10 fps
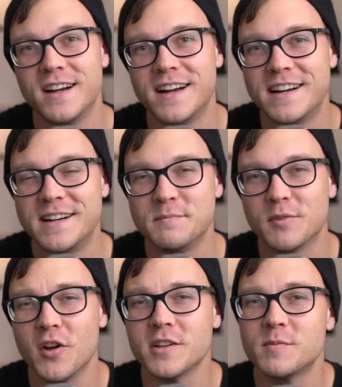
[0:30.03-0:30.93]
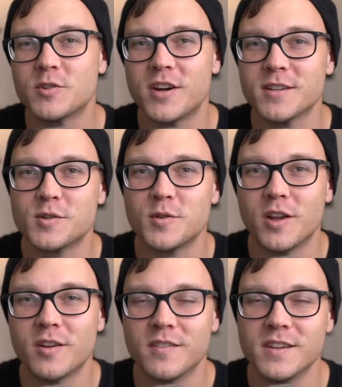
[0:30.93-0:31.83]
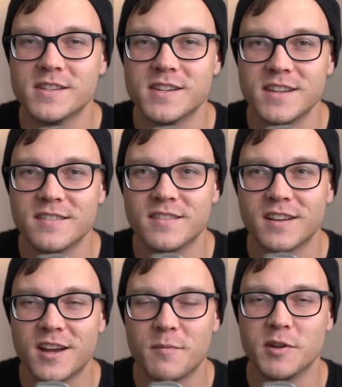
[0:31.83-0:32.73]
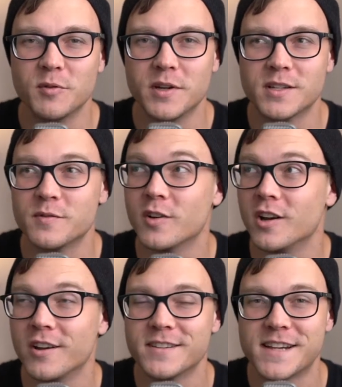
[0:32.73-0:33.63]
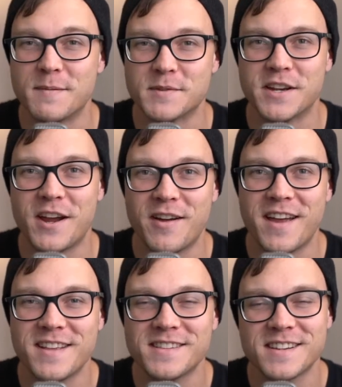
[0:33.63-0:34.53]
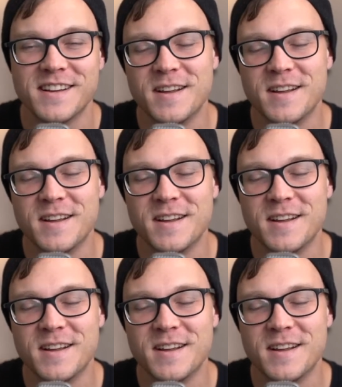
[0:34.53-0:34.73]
I'm going to be trying to do a lot of these in the coming weeks. We've got a lot of times on our hands.